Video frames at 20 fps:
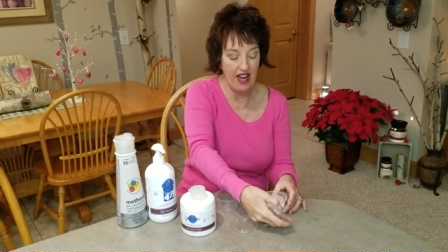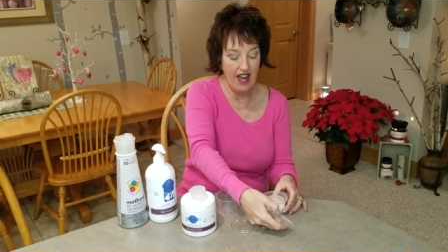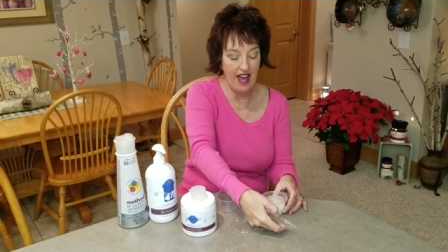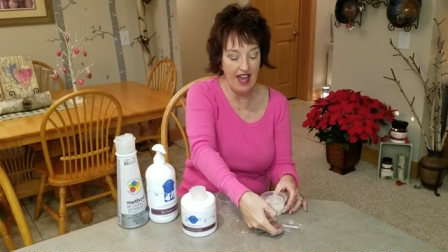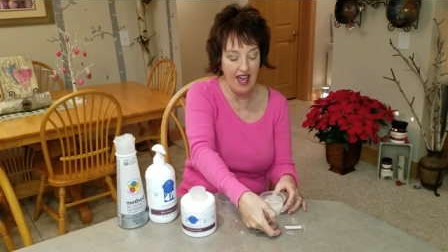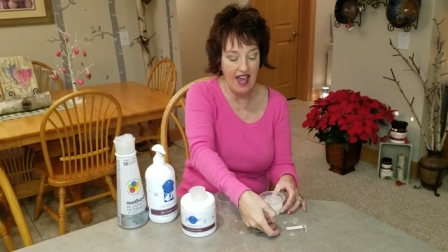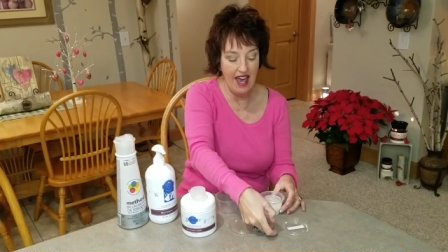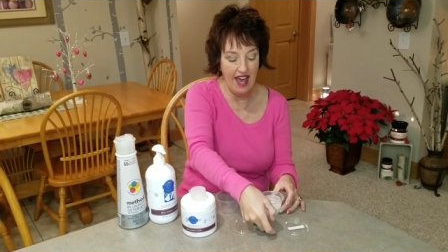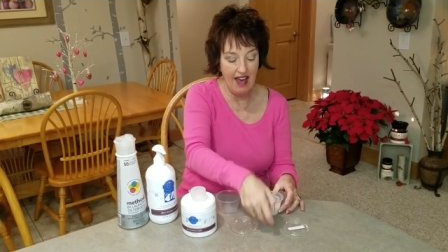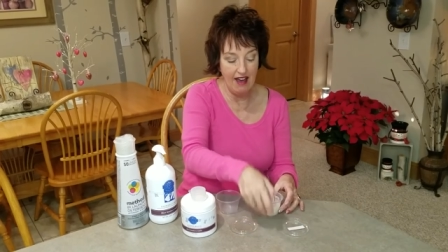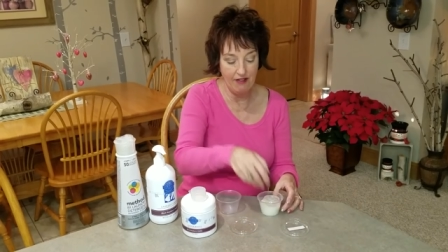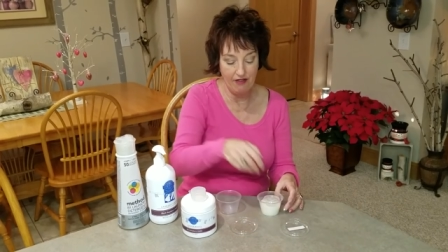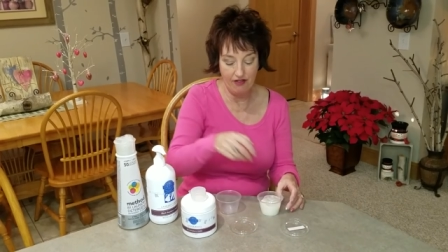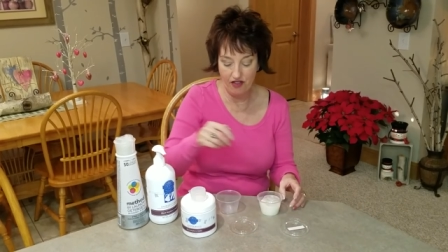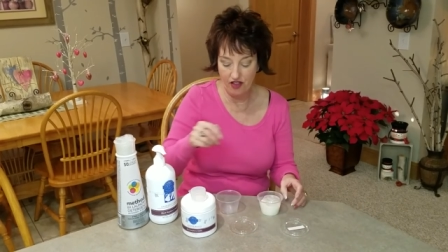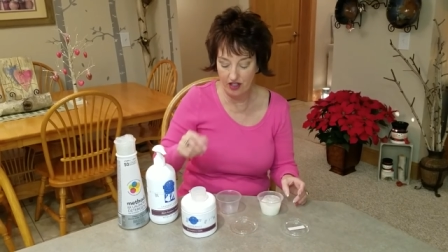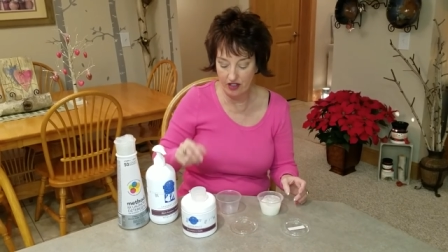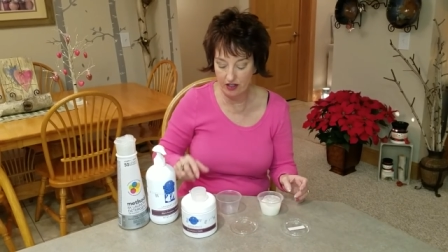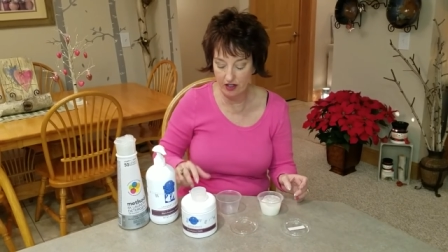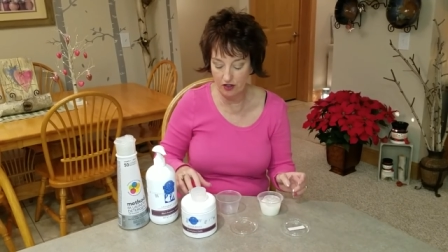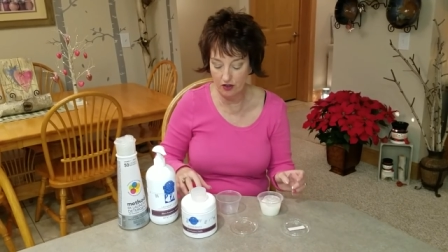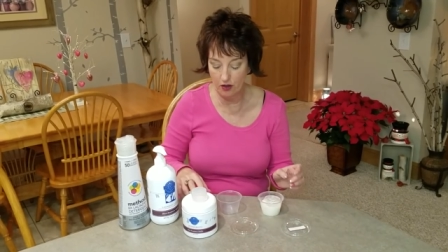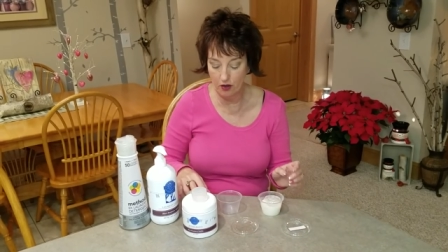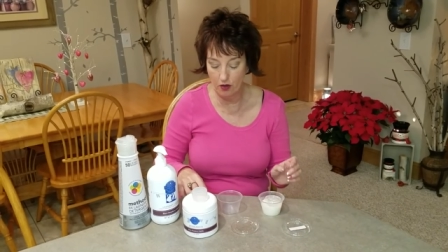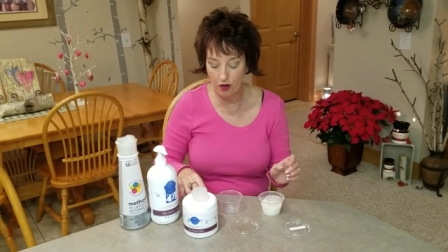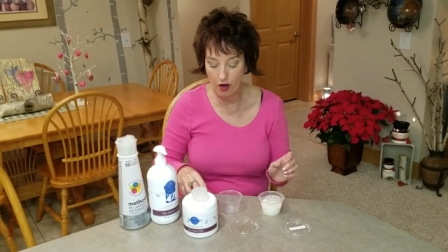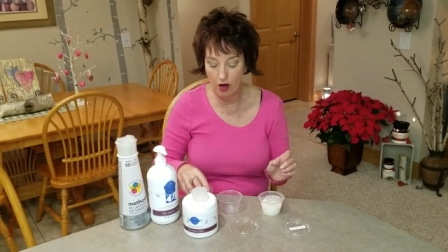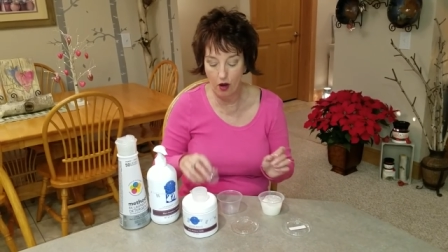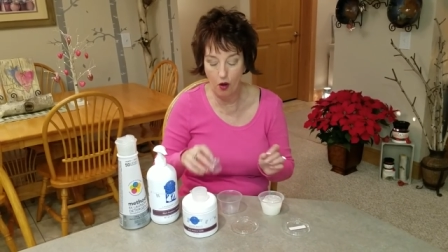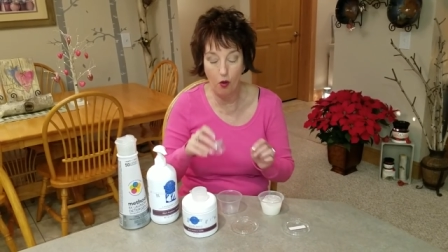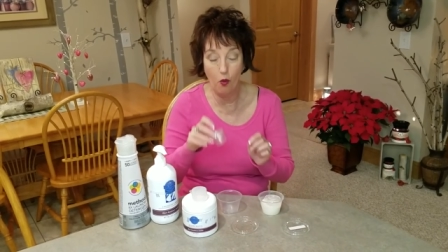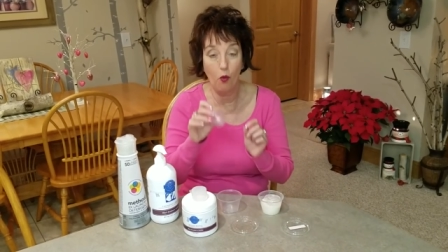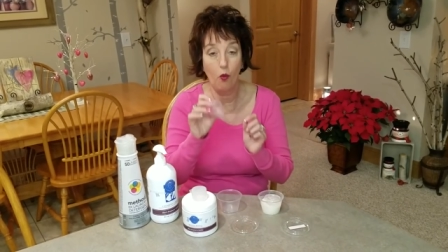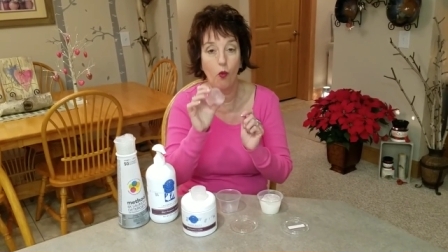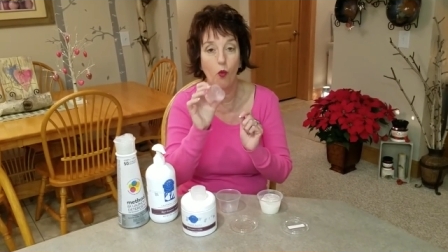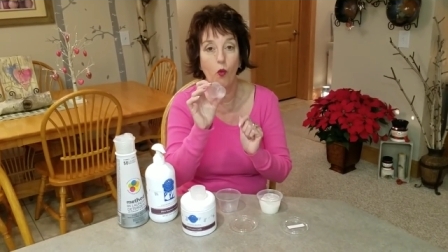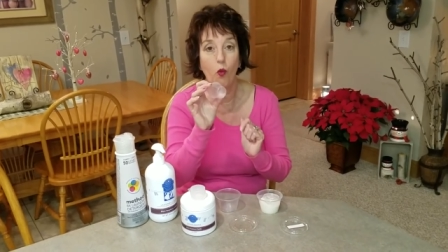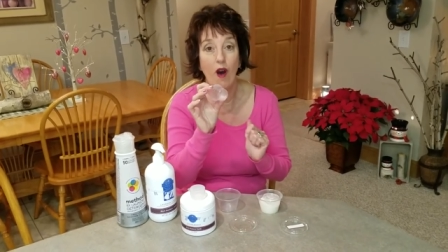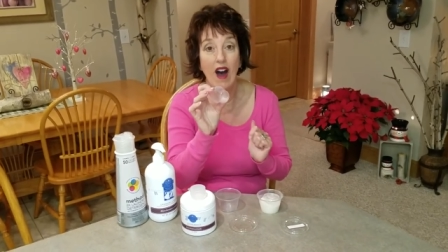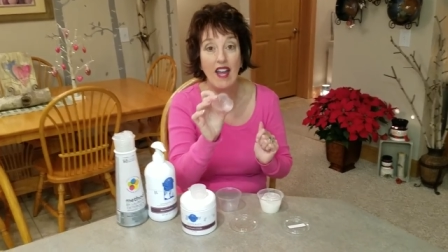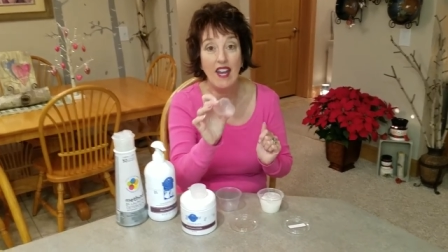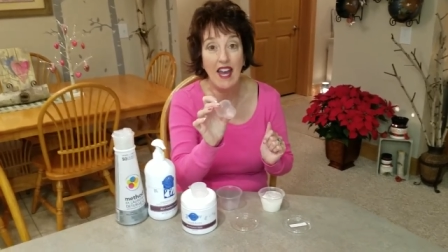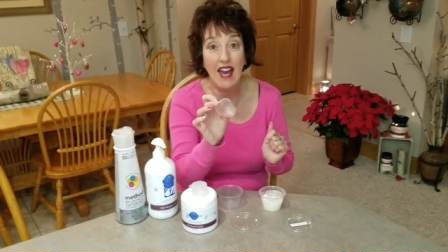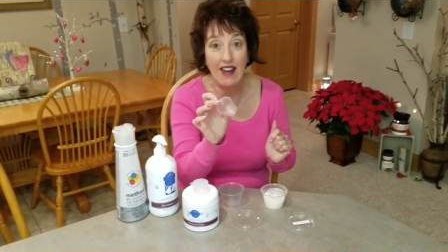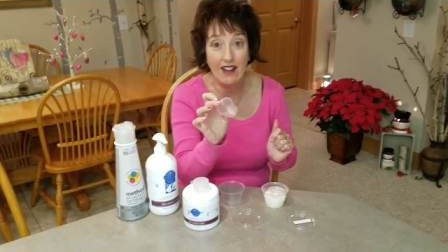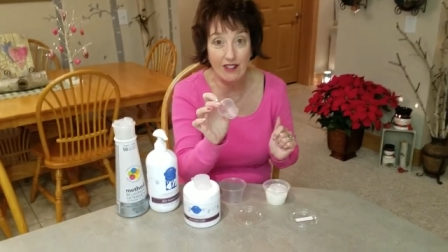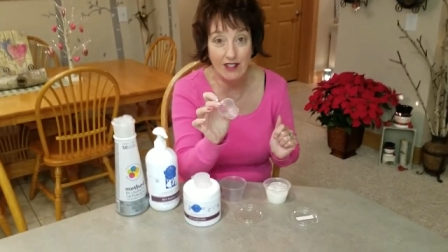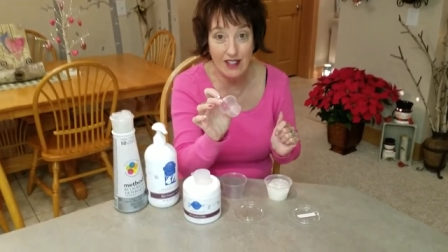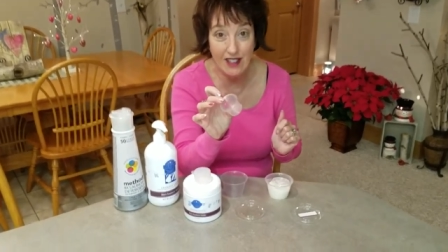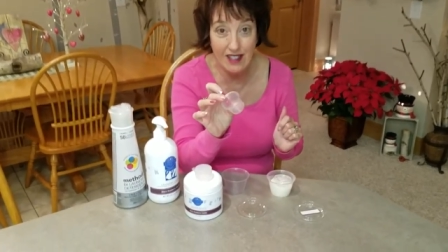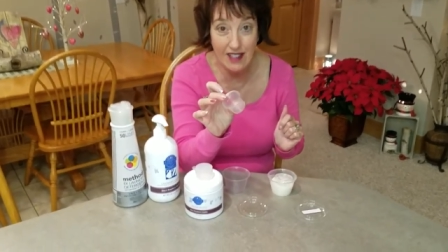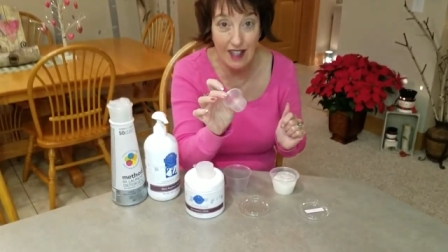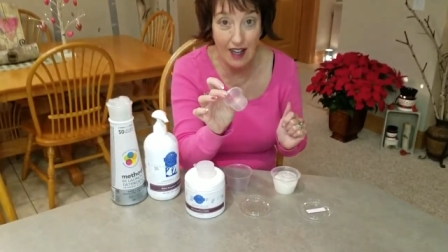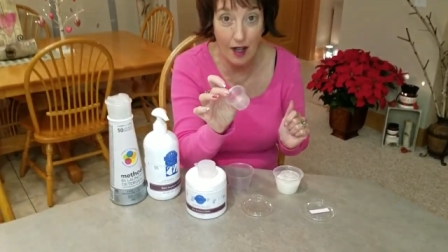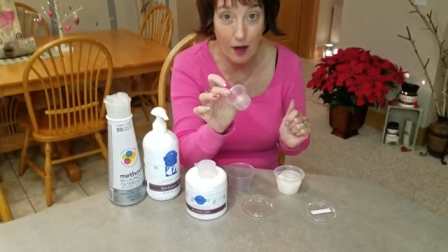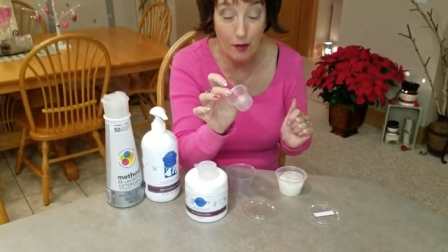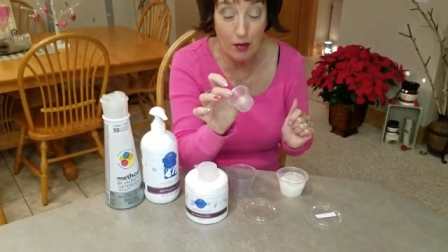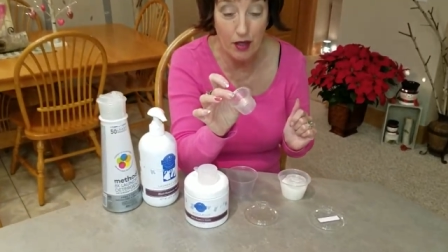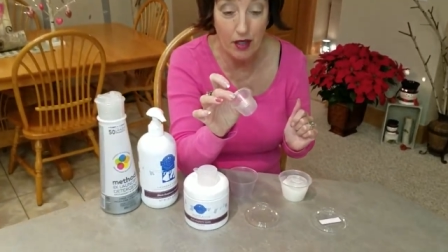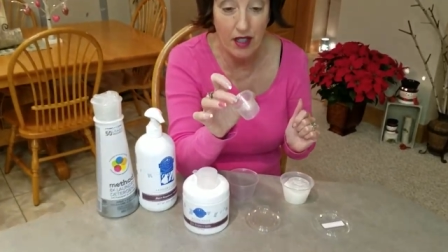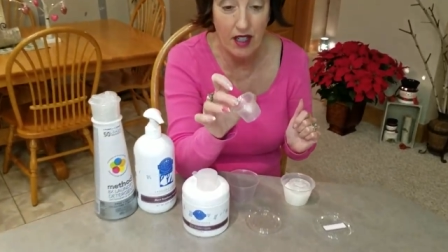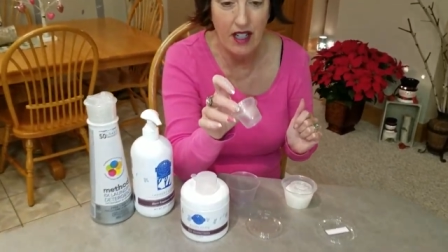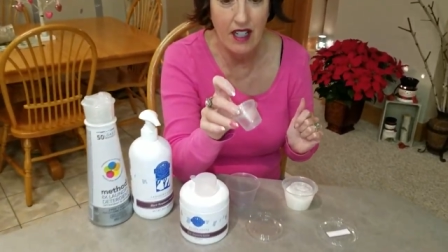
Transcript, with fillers: I have the little one ounce cup,